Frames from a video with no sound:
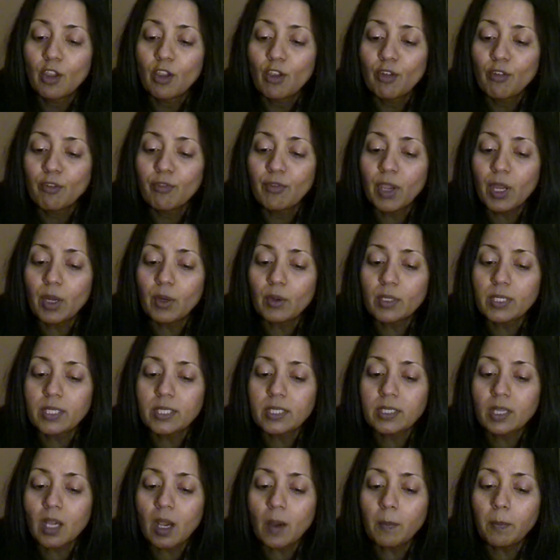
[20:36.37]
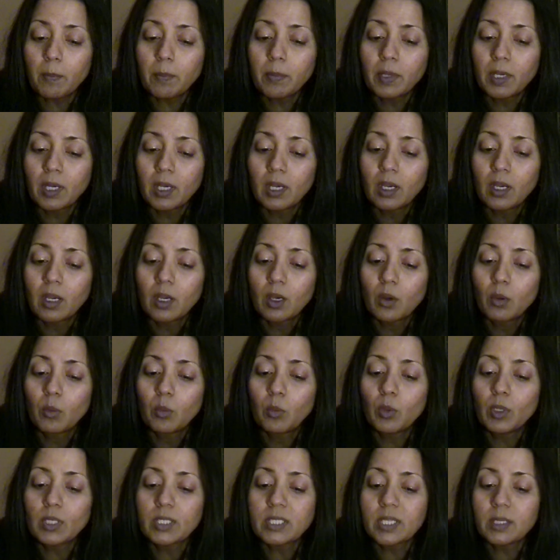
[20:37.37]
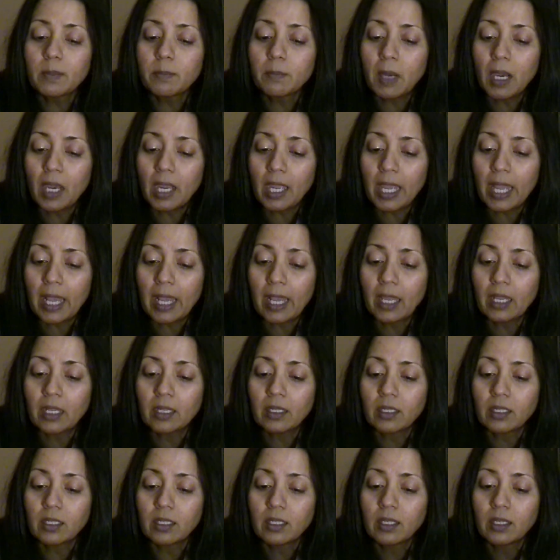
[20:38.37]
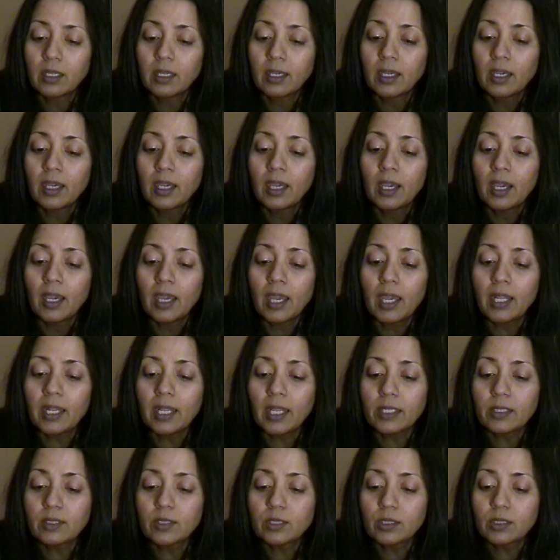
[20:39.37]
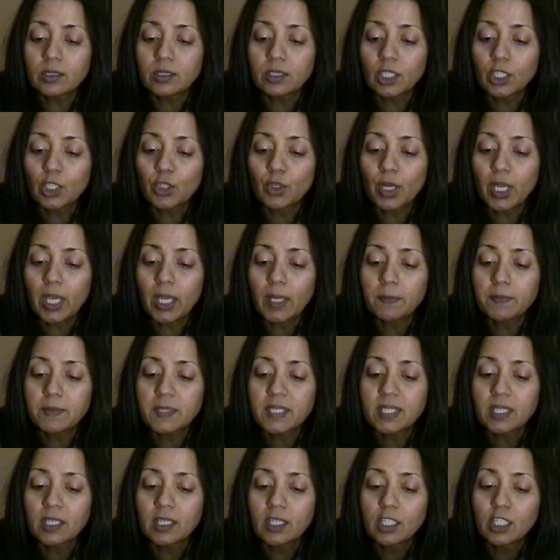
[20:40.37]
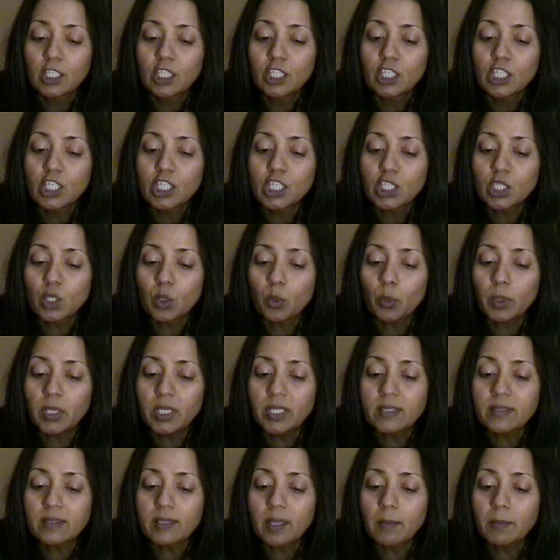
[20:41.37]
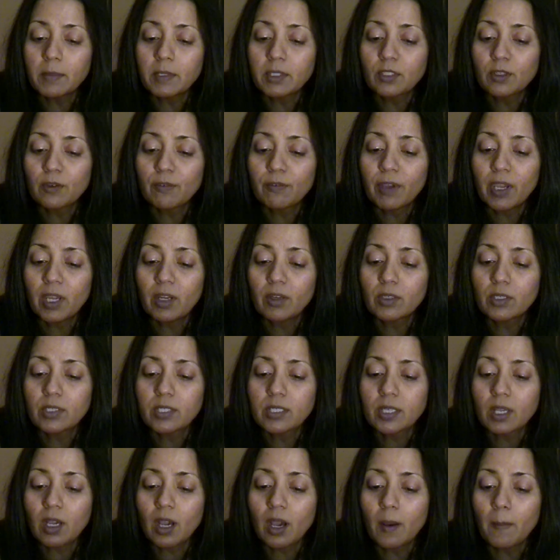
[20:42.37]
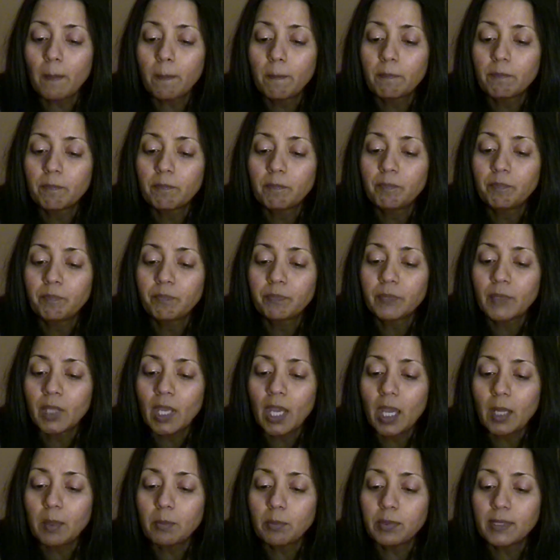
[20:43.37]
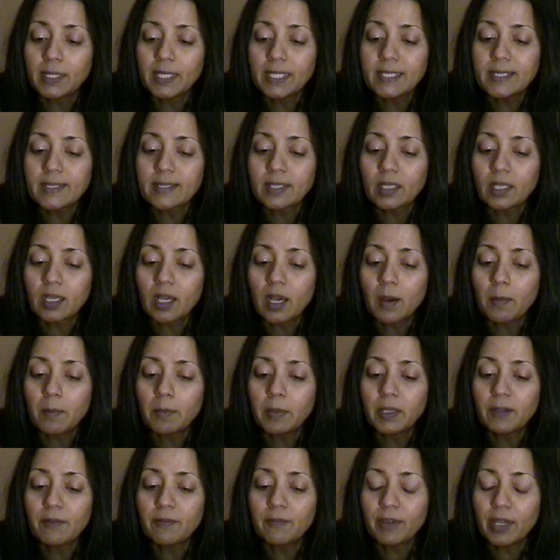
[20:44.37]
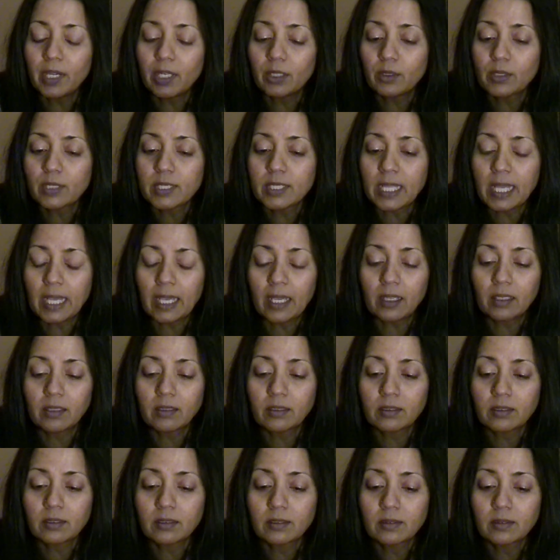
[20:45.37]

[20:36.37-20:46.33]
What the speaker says: Pharaoh's cup was in my hand, and I took the grapes, squeezed them into Pharaoh's cup, and placed the cup in Pharaoh's hand."